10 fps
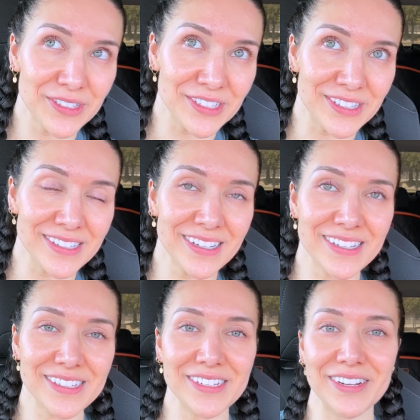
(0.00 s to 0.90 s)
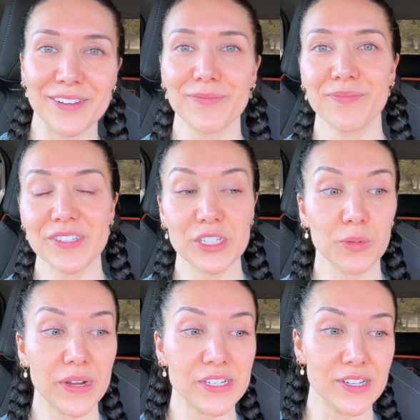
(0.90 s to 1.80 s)
It's just because,
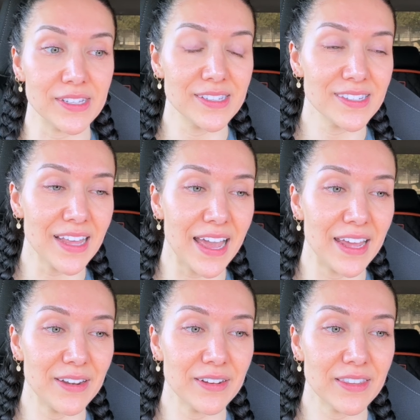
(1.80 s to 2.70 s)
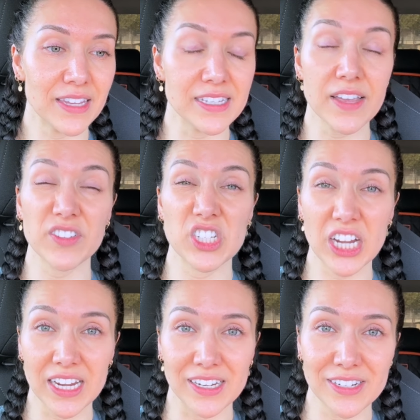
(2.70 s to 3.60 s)
situations that things have to
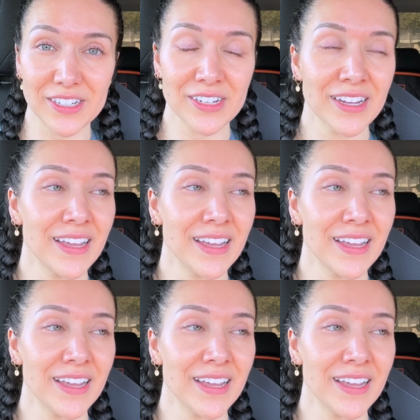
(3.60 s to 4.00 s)
change.